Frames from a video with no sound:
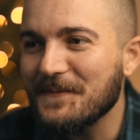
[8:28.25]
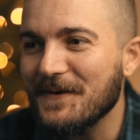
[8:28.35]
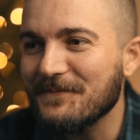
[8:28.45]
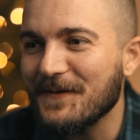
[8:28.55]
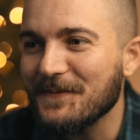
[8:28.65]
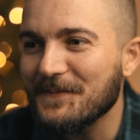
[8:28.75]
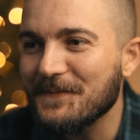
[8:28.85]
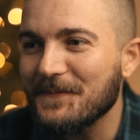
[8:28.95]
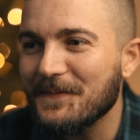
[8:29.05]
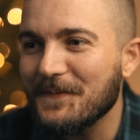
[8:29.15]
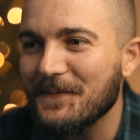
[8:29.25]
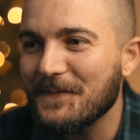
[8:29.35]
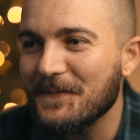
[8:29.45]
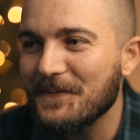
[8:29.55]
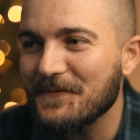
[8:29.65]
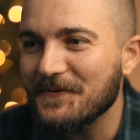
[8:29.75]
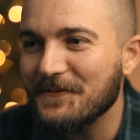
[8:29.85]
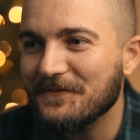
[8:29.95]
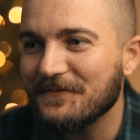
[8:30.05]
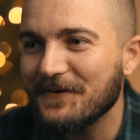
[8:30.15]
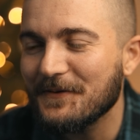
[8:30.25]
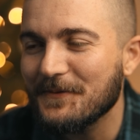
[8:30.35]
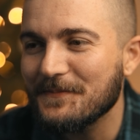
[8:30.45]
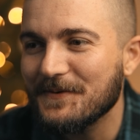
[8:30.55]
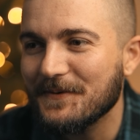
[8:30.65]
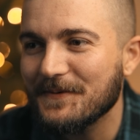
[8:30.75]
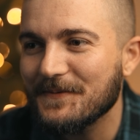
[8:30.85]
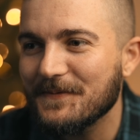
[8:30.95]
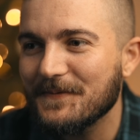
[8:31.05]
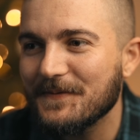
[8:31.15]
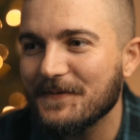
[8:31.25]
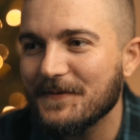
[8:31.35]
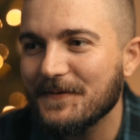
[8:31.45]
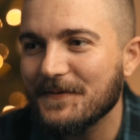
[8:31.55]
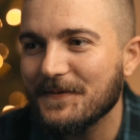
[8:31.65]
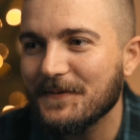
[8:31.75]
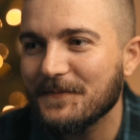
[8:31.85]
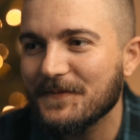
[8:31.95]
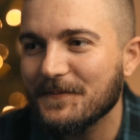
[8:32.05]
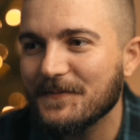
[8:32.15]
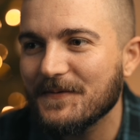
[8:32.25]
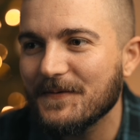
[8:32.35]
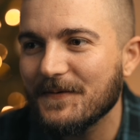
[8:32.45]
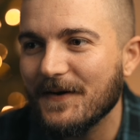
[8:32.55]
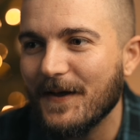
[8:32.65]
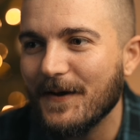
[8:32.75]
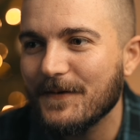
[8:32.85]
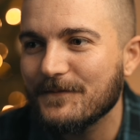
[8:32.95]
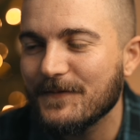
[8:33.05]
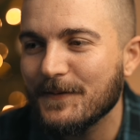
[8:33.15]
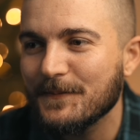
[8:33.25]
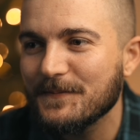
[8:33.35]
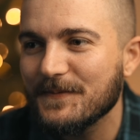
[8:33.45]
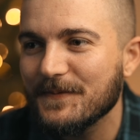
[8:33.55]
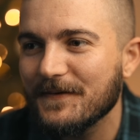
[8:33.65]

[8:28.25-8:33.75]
If they shoot film, you can shoot some slide films.